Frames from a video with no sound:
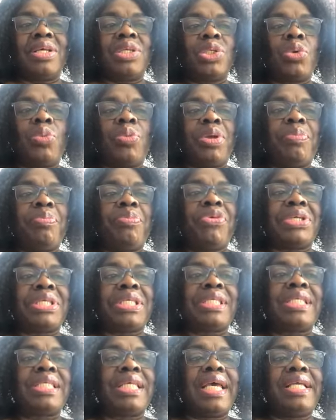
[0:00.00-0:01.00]
So we
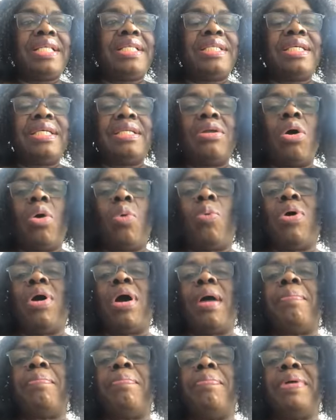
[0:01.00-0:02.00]
presenting our
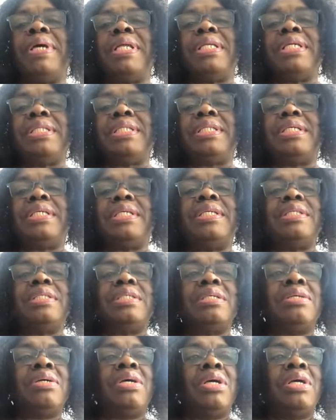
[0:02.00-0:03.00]
ability
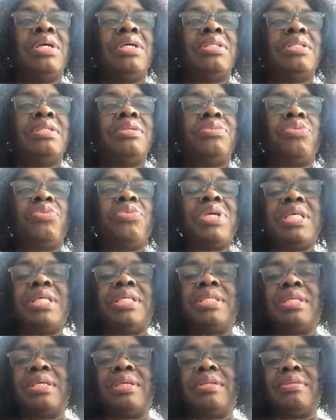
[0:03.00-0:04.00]
to
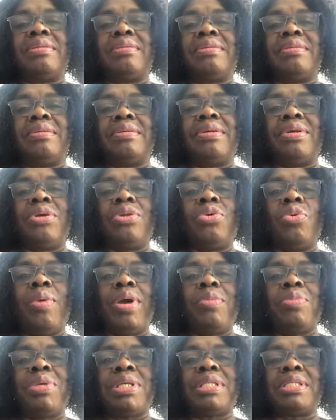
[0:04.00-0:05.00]
reason. You know,
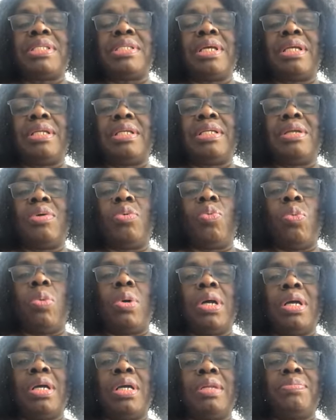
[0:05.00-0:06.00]
when we study the
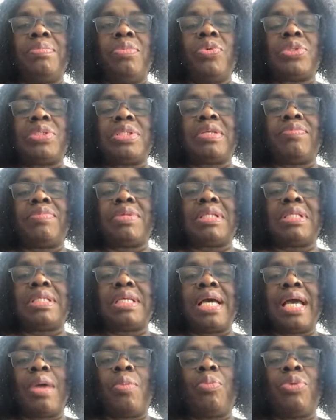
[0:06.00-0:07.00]
word, most of the
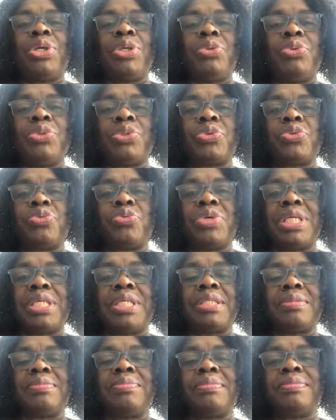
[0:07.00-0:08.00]
time we use
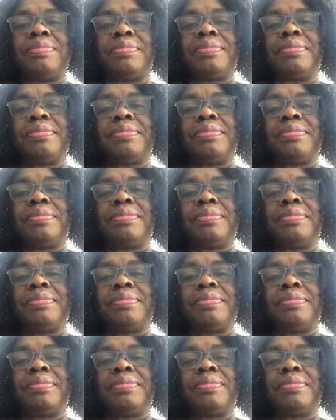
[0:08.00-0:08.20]
reason.